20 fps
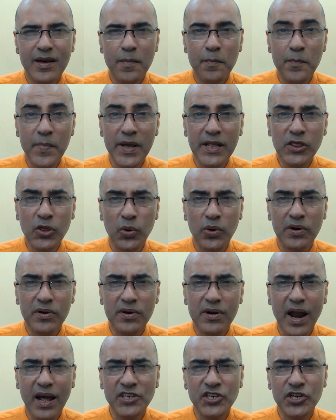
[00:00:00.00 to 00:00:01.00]
Mithun
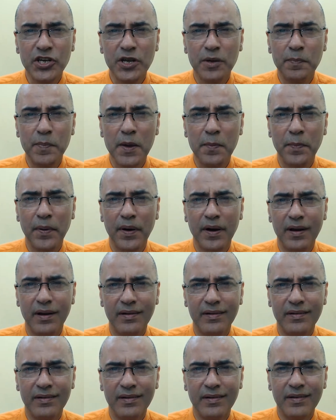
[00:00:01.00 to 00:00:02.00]
Rashi people.
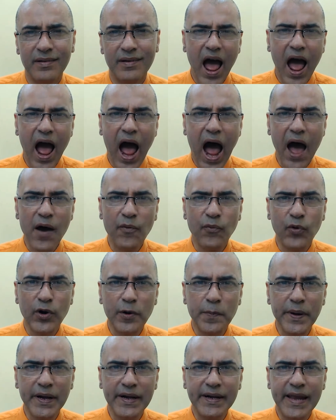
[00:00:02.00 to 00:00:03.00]
I
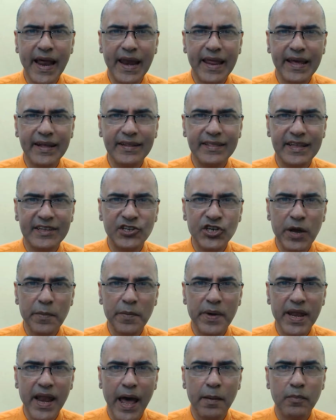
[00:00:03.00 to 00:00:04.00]
would be telling the
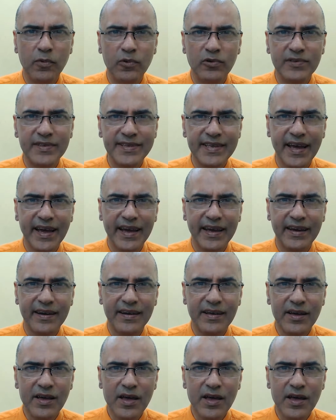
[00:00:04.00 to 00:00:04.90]
Gemini moon sign,